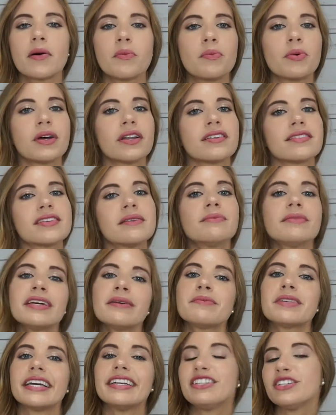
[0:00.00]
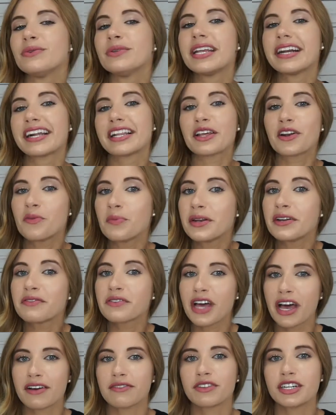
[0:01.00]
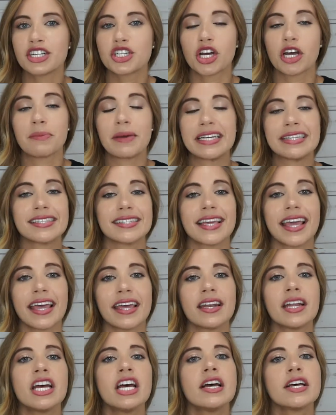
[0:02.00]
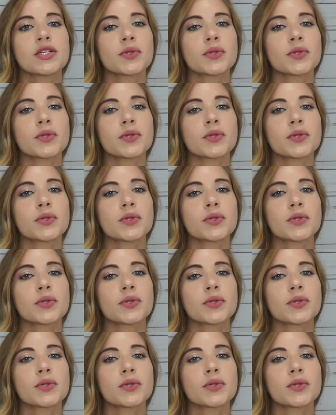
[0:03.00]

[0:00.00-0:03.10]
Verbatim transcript: but sometimes I do need a little bit of coverage on my skin.